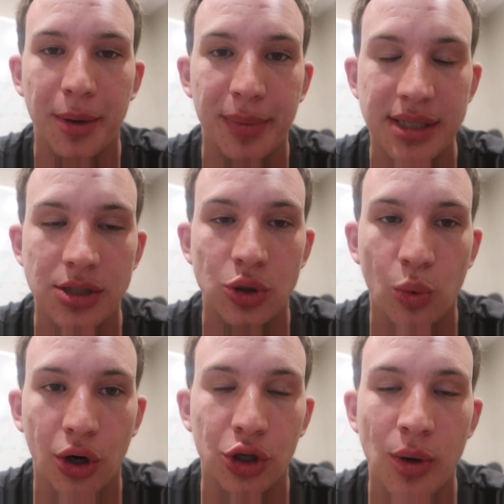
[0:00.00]
your business to
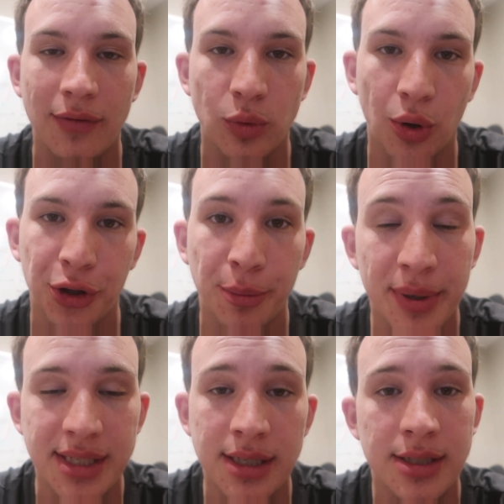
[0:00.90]
work, you have to work your
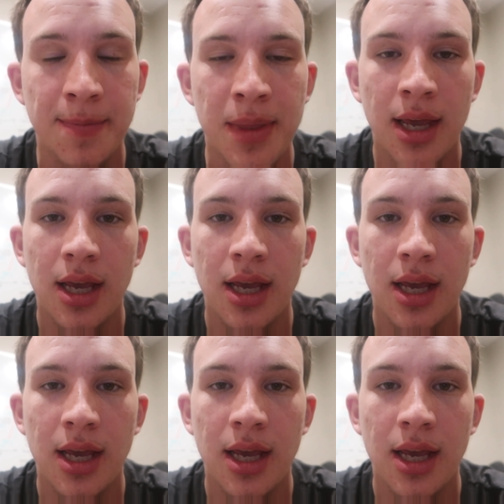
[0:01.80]
business.